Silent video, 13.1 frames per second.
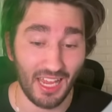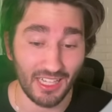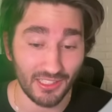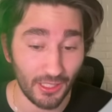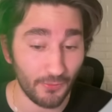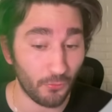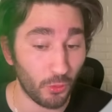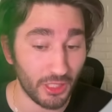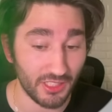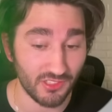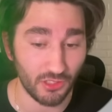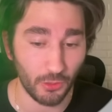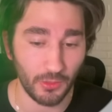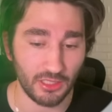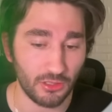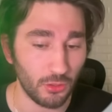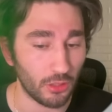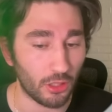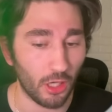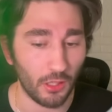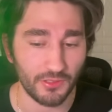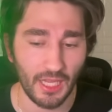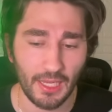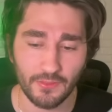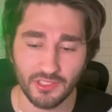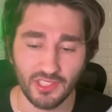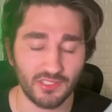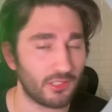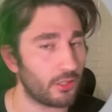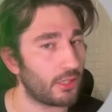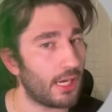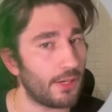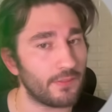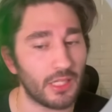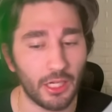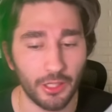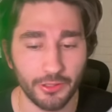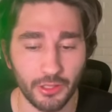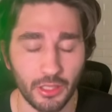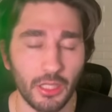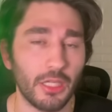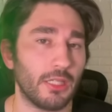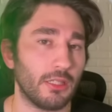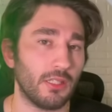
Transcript: I love what it's doing to the cars. Obviously, it's still going to have that undercut.